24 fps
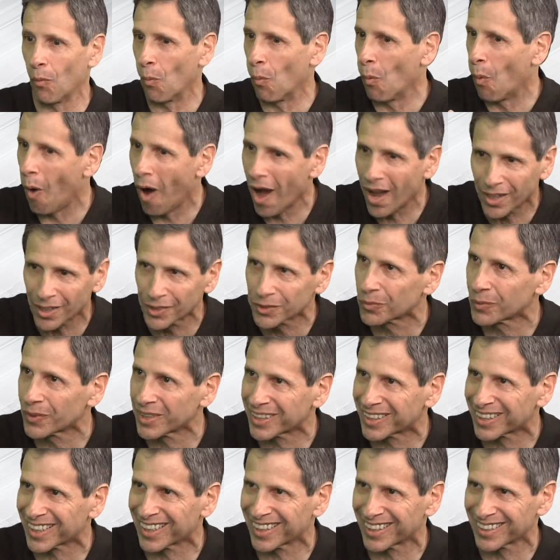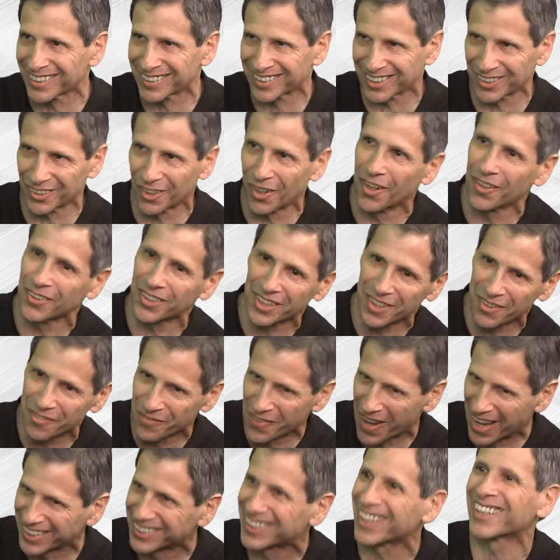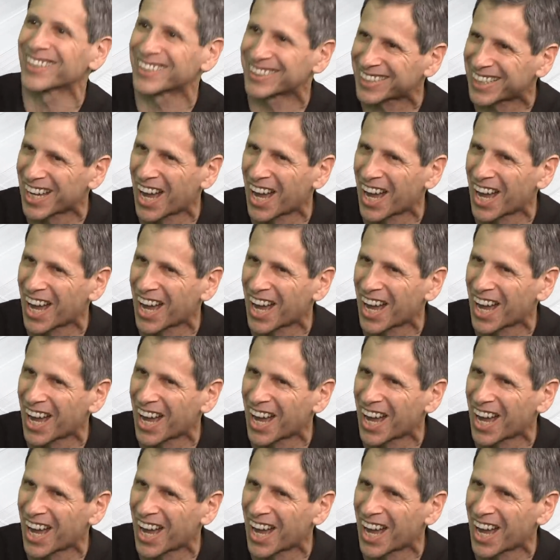wild weekends that all the inventors